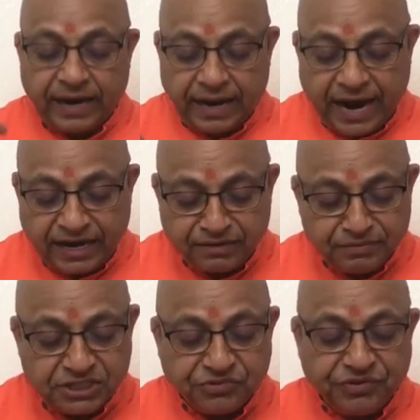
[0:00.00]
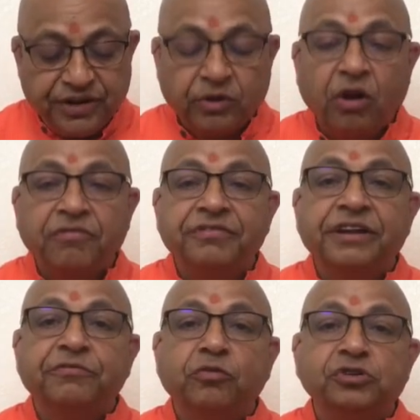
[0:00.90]
atmosphere of
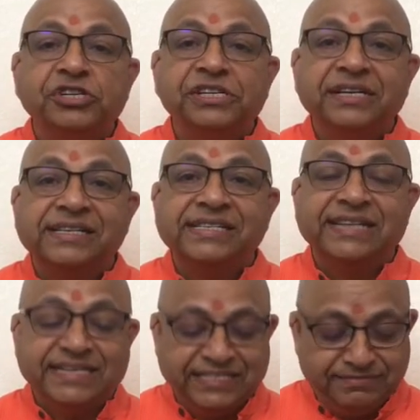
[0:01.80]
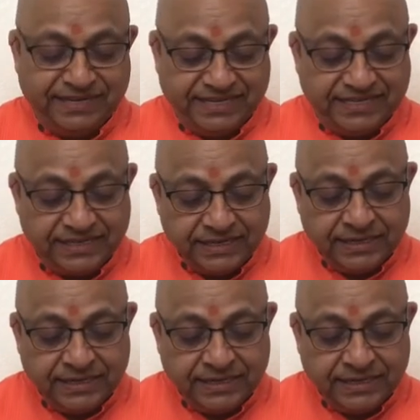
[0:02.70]
devotional sentiment,